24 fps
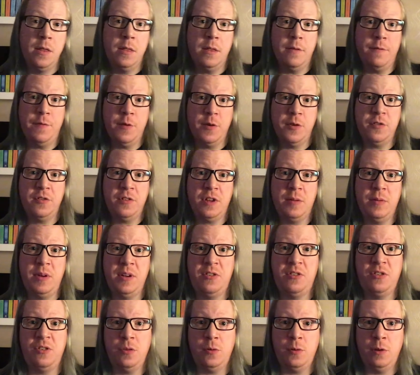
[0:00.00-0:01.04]
The first time I
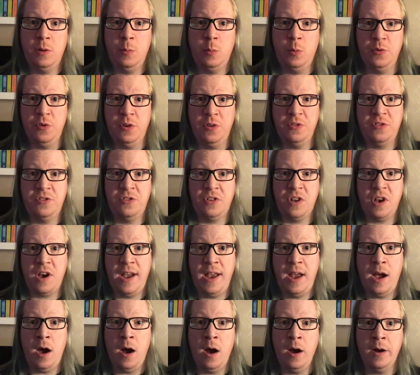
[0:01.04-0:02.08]
saw it was on
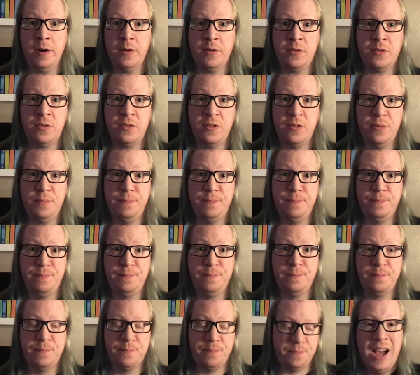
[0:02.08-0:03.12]
Sky Arts.
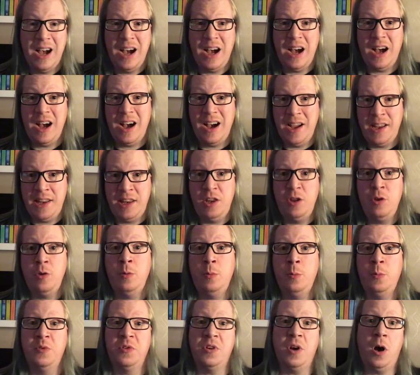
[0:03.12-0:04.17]
I knew
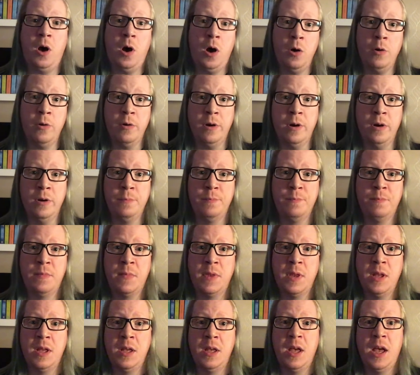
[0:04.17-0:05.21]
it was a horror,
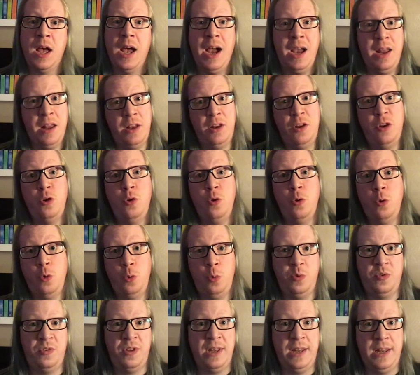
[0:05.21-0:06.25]
and I knew who
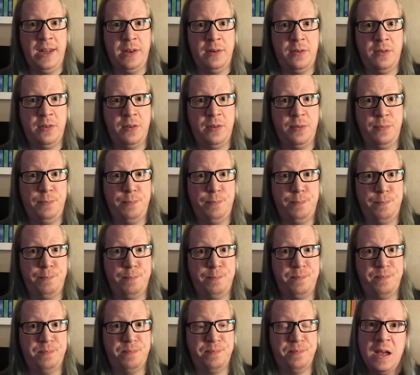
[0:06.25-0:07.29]
was in it.
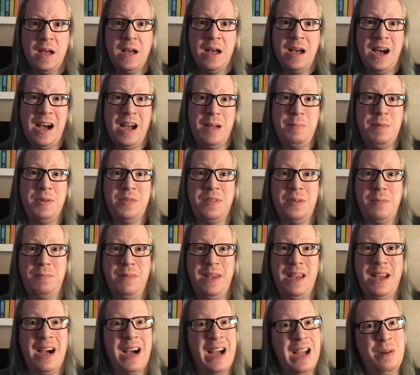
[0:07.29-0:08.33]
I must
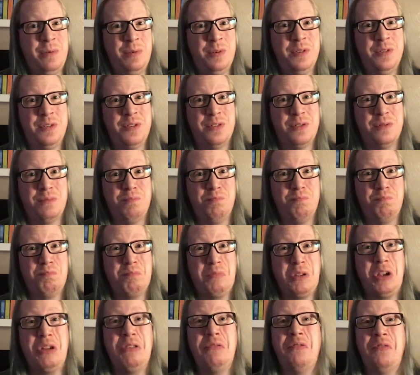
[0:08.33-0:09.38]
admit, I was
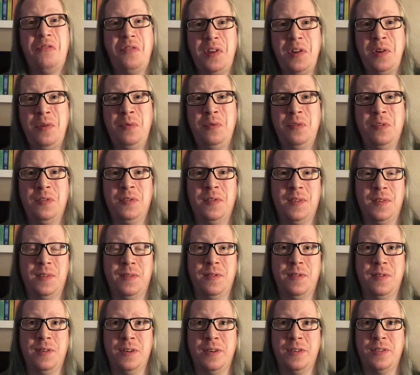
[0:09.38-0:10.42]
confused for the
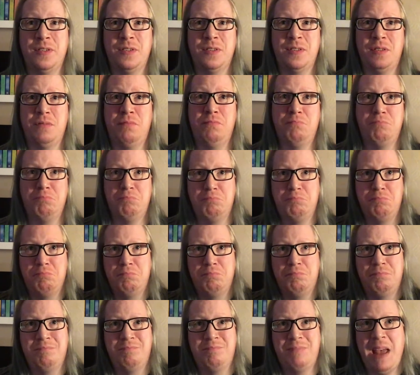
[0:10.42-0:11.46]
first
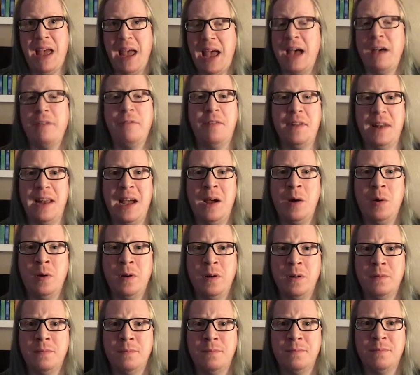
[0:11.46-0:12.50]
half an
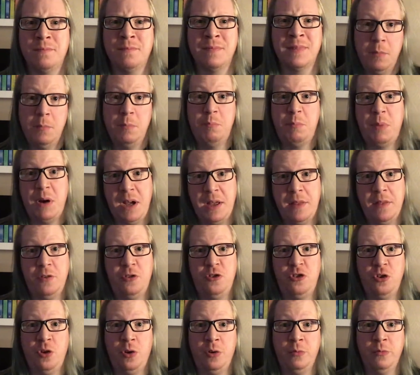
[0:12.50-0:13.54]
hour by the
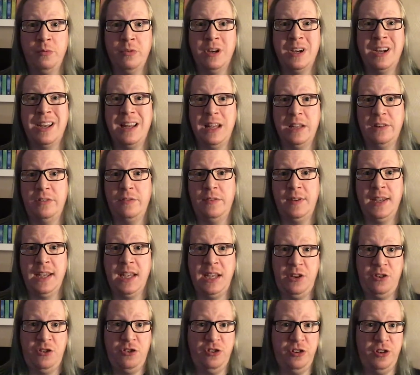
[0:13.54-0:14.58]
genre
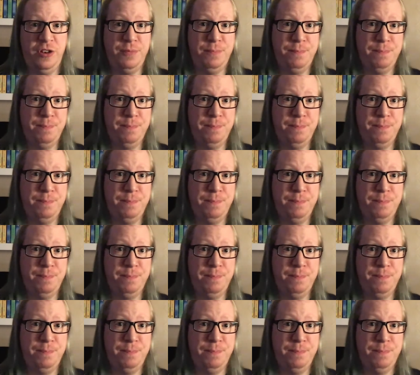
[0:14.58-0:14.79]
classification.